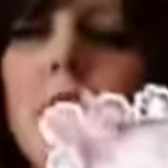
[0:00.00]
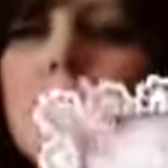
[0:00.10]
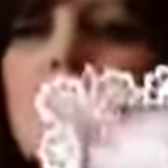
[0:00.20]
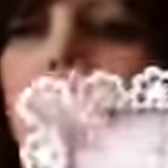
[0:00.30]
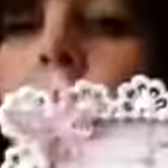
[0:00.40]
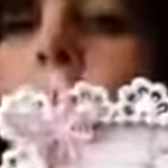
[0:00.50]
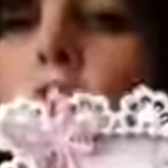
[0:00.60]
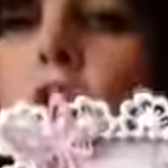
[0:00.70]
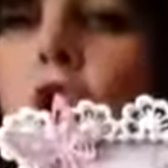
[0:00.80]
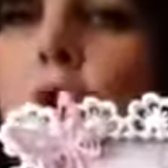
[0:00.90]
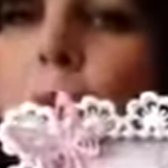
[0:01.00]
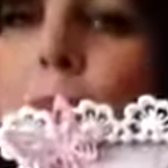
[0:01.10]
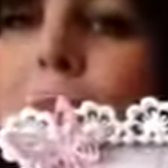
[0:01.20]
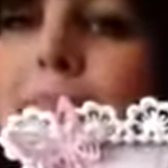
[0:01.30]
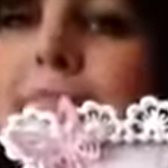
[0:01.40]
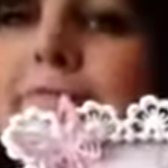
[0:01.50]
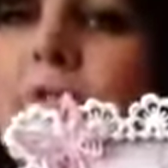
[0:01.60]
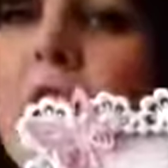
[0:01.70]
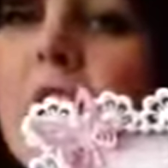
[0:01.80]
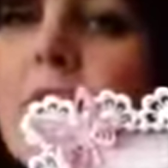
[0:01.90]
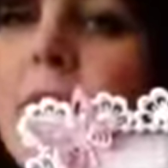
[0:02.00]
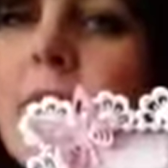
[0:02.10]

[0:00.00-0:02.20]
So there you go. Right.